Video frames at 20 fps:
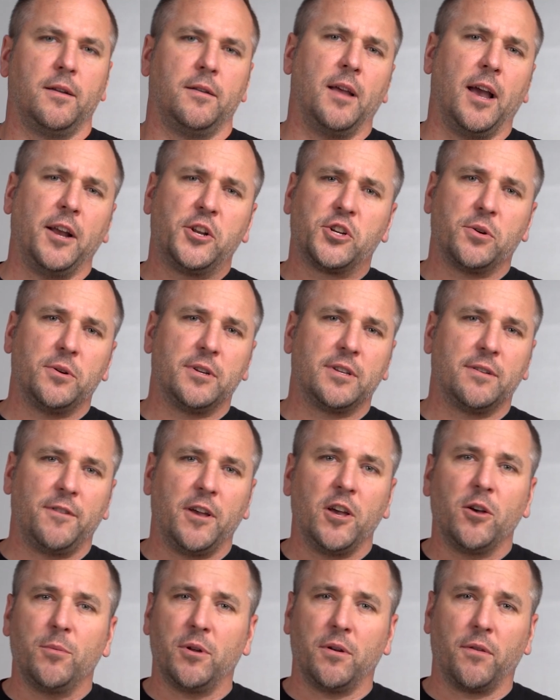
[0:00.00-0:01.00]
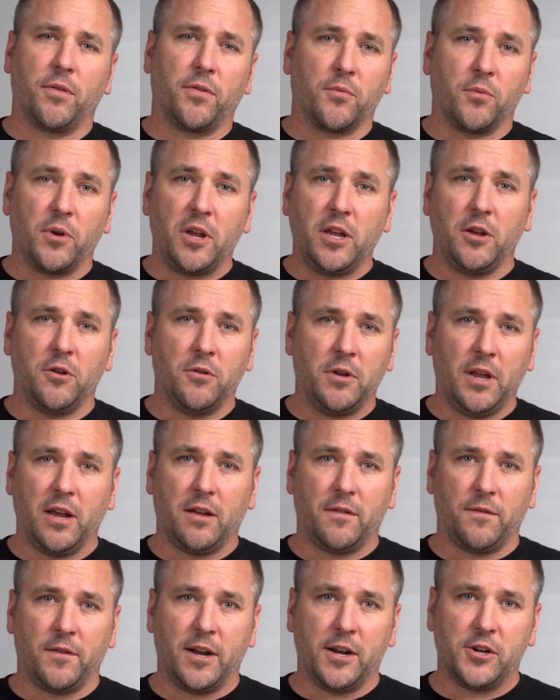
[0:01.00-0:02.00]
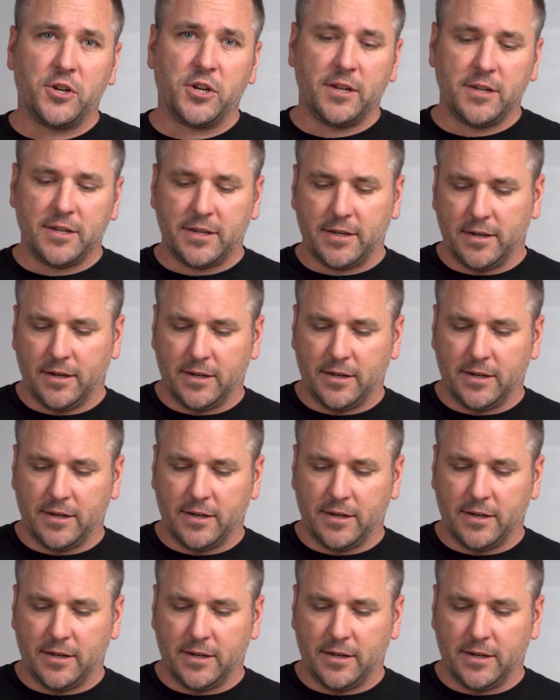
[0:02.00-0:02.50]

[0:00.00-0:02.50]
Nitro is available in 3 unique finishes.